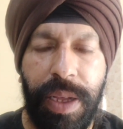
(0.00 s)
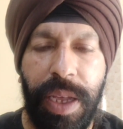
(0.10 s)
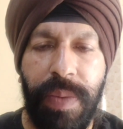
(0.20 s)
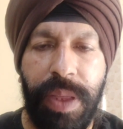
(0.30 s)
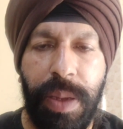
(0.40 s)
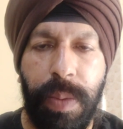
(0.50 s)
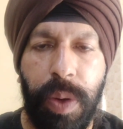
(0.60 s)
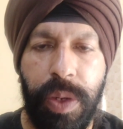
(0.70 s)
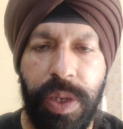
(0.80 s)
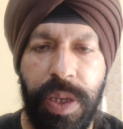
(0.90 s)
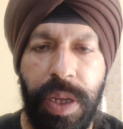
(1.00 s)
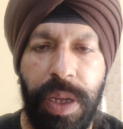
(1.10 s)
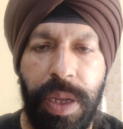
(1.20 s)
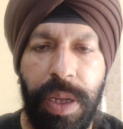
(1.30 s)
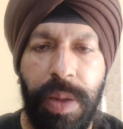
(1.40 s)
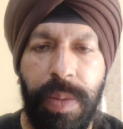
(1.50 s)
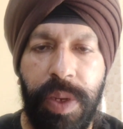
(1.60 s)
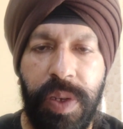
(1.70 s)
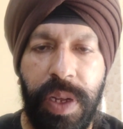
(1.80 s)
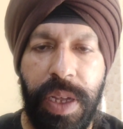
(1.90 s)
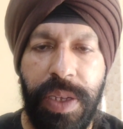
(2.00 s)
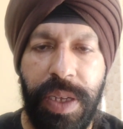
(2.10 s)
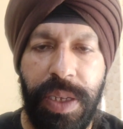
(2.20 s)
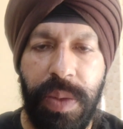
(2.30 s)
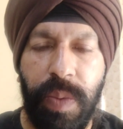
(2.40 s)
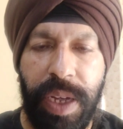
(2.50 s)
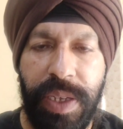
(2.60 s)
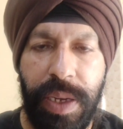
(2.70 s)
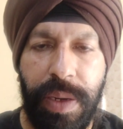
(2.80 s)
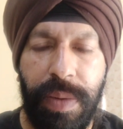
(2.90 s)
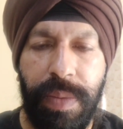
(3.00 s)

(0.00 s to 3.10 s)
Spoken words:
even the boss, Mr. S.S. Vasan.